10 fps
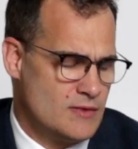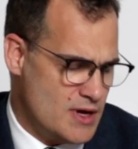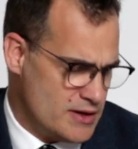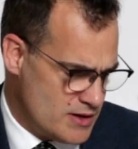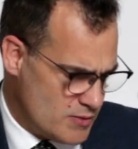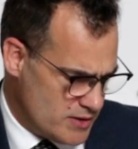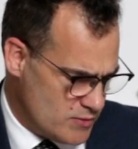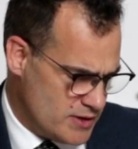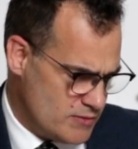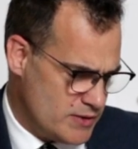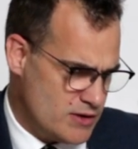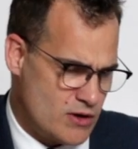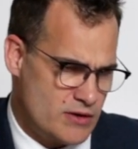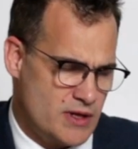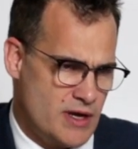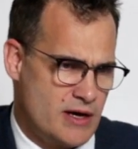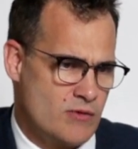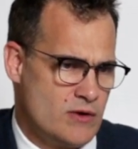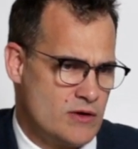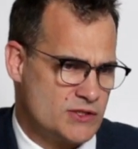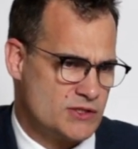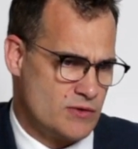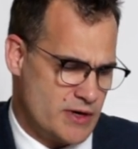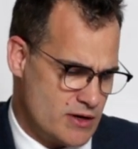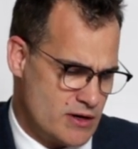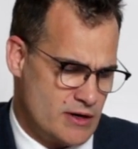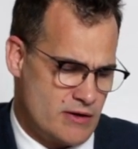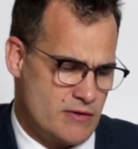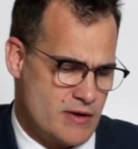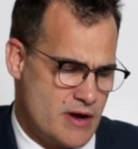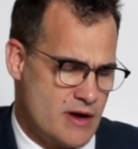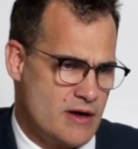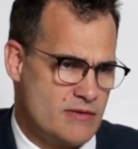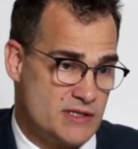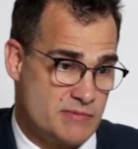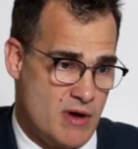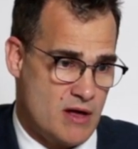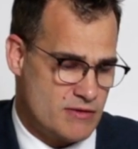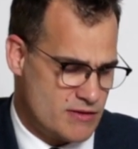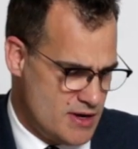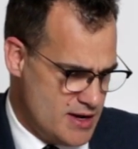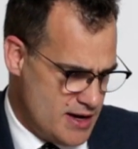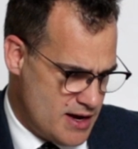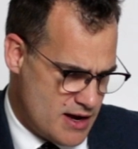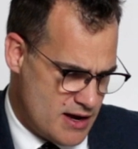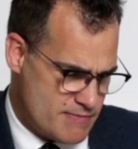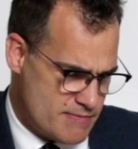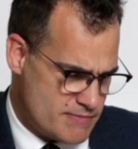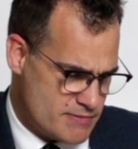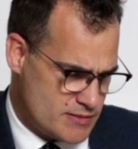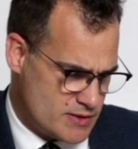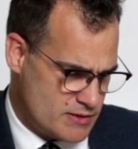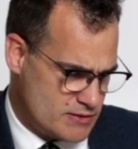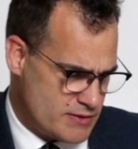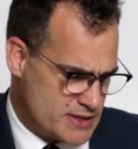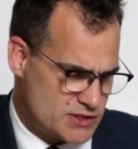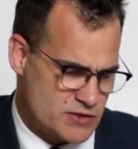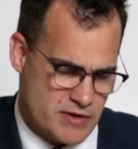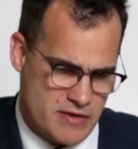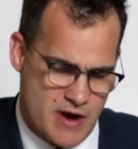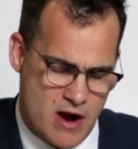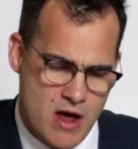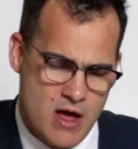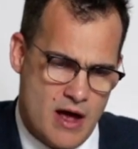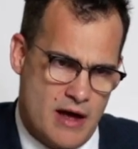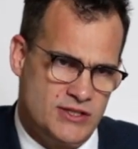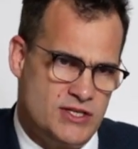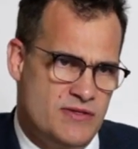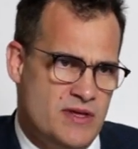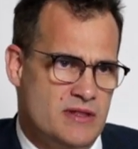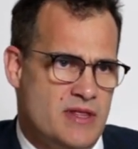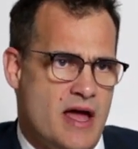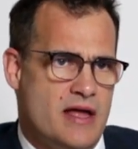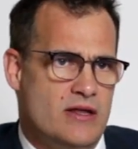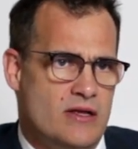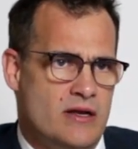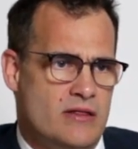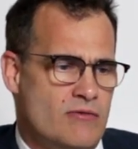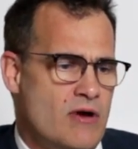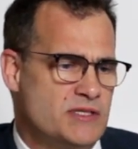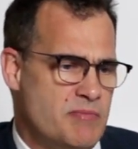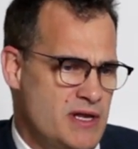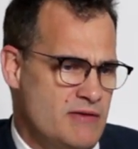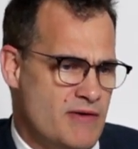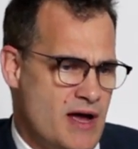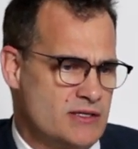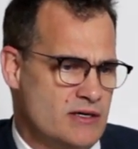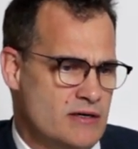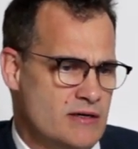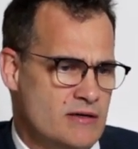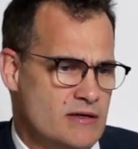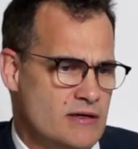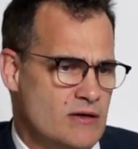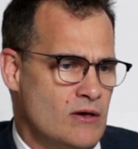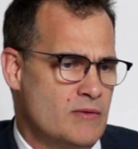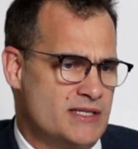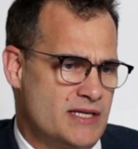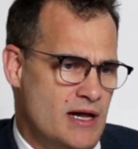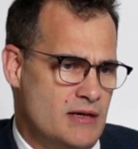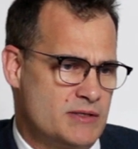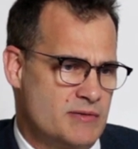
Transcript: Yeah, no, we, we, we heard the Equinox story earlier uh, this month. Um, great story there. Uh, do you think that you know the Ross Beaty factor always helps?